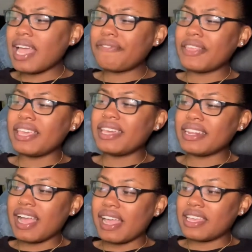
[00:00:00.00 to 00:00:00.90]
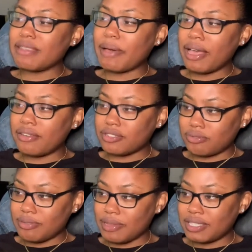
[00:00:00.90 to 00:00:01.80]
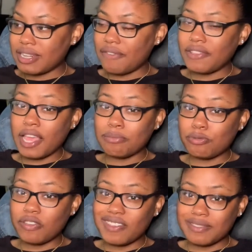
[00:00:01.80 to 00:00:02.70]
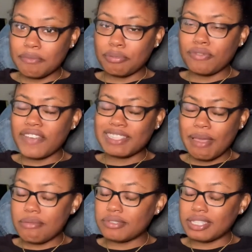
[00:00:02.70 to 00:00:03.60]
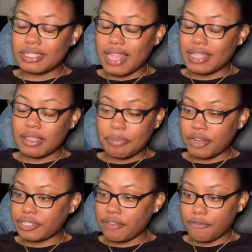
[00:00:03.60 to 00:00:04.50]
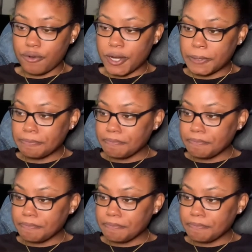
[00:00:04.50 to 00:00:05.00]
feel like he could have got anybody on this remix, and I feel like Blueface Blueface Baby was just not the person for it.